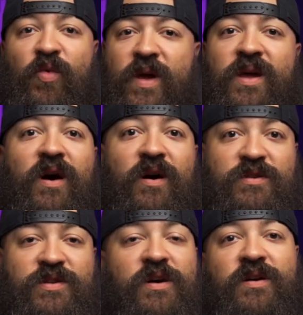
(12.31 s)
we
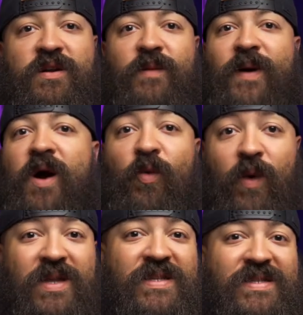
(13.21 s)
are talking about
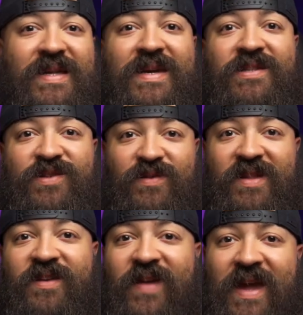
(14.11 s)
what it's like to
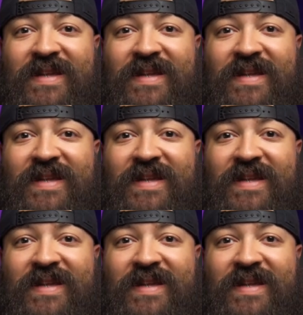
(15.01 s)
live